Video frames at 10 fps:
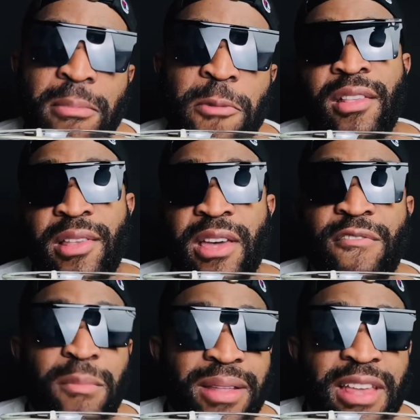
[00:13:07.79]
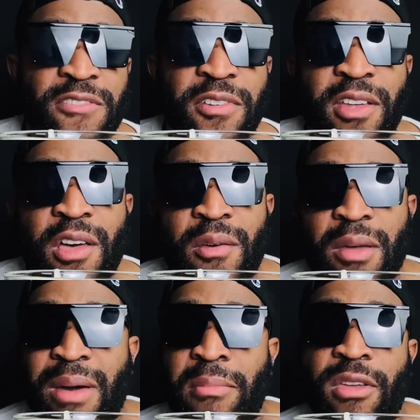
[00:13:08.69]
Look out for my next video. It might
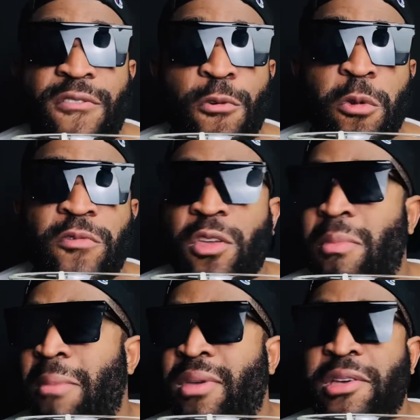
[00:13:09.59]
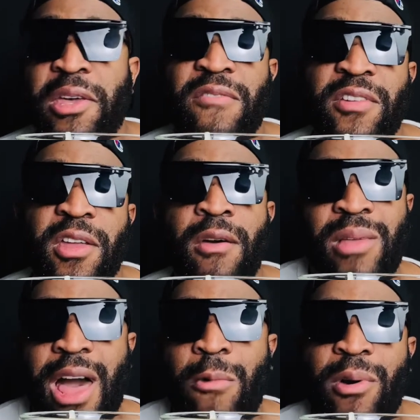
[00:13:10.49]
be a food review, it might be a cooking video. I
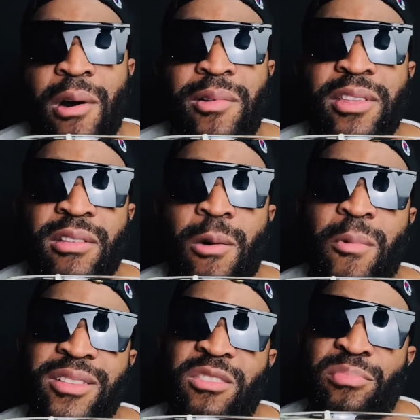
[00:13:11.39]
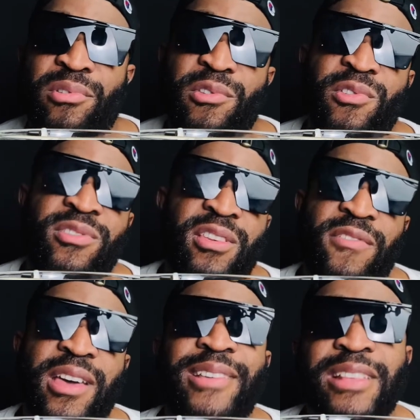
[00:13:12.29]
will only know what to produce if you guys
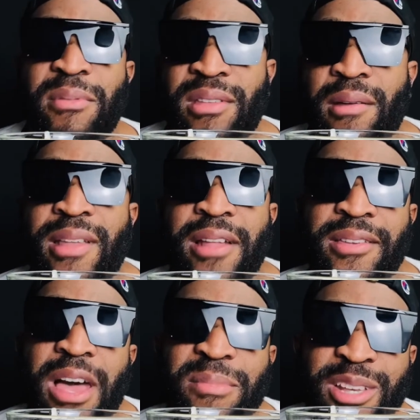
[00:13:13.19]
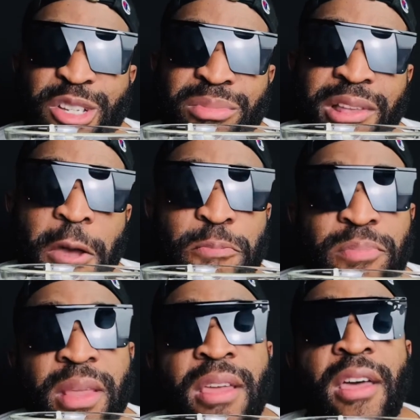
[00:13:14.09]
let me know down in the comment section below.
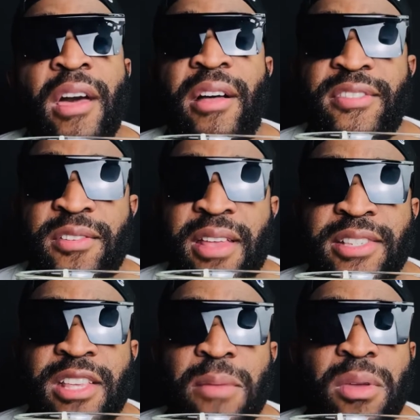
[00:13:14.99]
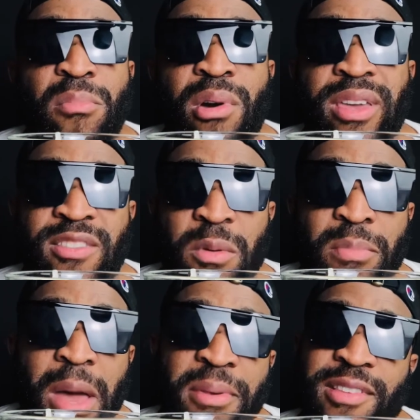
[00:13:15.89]
Yeah! Until next time, your boy KeToMi Papi
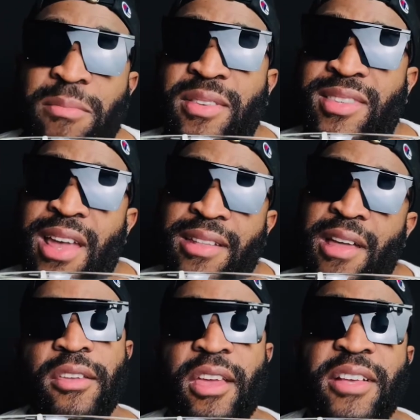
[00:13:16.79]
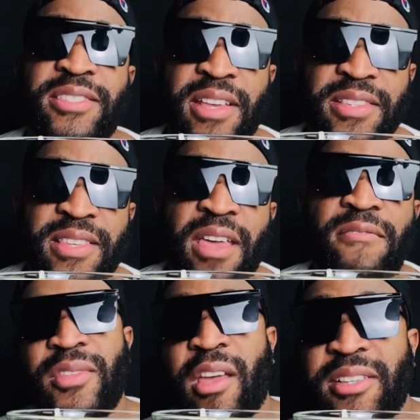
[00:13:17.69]
is going to be signing out. Y'all stay safe.
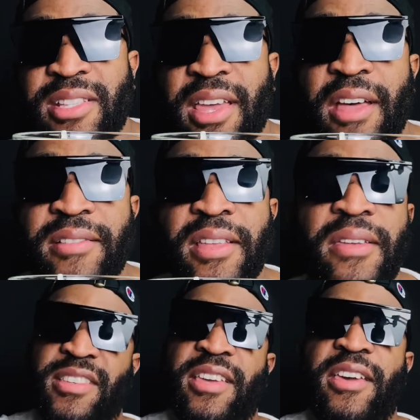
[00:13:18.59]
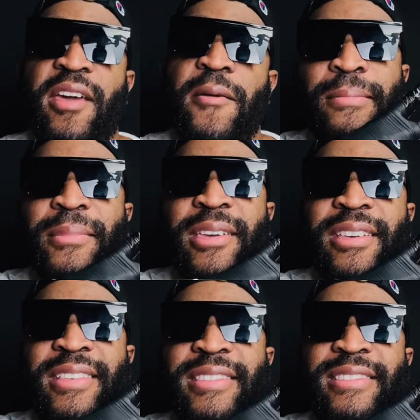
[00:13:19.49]
Y'all stay healthy. Take care.
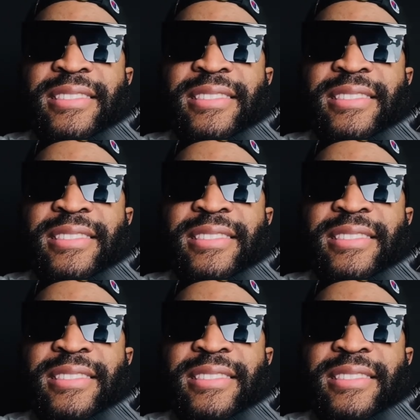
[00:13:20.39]
Peace.